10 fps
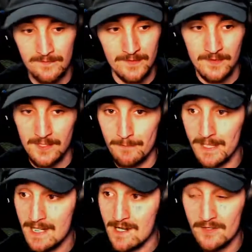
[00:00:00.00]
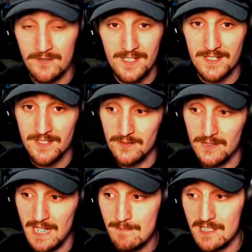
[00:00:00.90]
you play 162
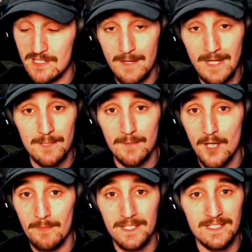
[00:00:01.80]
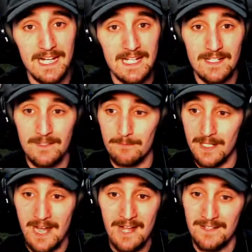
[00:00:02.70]
games and you make them all mundane and
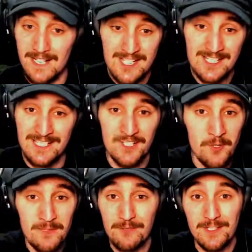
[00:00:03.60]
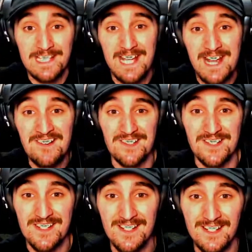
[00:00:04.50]
monotonous, then nobody really
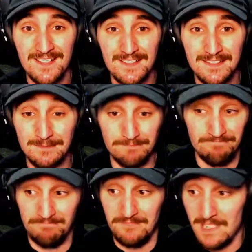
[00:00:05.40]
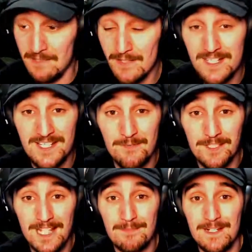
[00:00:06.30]
cares. Even as
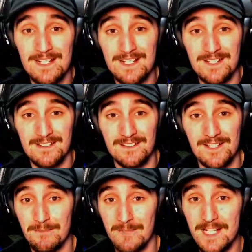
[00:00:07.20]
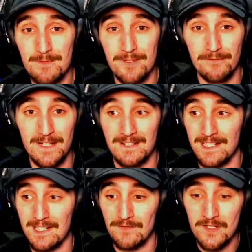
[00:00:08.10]
someone like me that's a baseball fan,
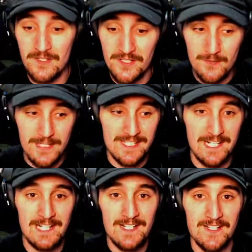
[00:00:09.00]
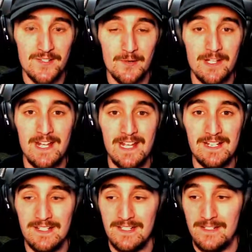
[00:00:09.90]
like, if there's no exciting storylines,